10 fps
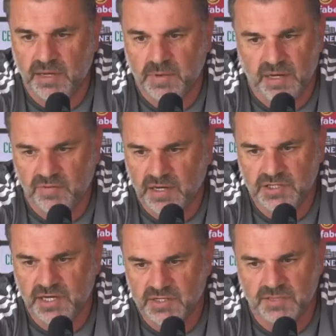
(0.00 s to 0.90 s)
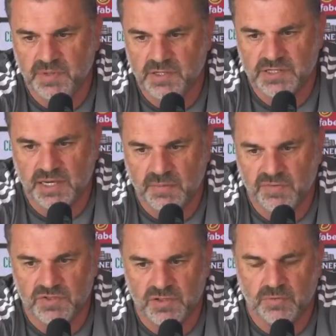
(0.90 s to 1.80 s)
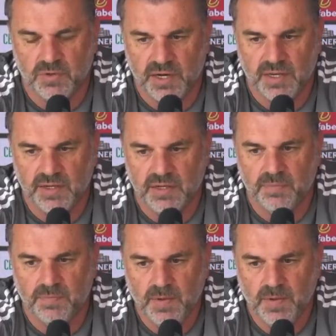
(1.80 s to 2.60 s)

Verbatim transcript: Our motivation has to be the same every time we're out there,